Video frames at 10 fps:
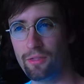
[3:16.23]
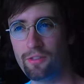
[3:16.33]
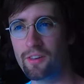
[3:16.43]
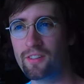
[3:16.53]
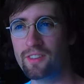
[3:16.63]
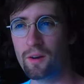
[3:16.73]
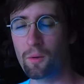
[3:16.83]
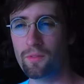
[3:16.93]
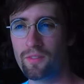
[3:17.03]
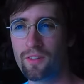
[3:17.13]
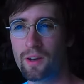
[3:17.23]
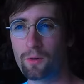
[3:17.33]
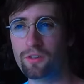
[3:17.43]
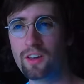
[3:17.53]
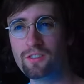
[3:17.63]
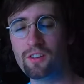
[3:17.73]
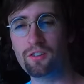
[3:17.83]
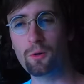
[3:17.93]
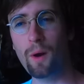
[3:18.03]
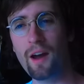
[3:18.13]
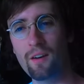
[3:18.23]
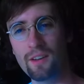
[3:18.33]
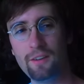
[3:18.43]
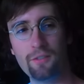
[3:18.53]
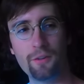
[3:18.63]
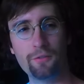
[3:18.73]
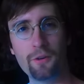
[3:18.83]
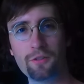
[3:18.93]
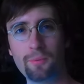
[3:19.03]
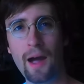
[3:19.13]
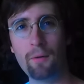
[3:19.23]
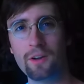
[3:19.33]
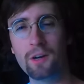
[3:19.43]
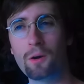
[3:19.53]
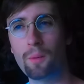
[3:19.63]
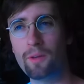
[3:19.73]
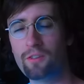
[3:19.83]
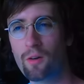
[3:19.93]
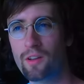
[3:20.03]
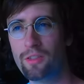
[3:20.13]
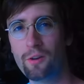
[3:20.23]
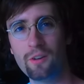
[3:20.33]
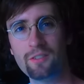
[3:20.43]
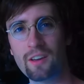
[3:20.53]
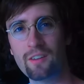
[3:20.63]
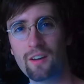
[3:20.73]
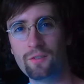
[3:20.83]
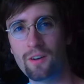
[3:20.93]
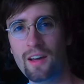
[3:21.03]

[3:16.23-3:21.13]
sixty, you know, sixty squared, even the first power you go up is already thirty-six hundred.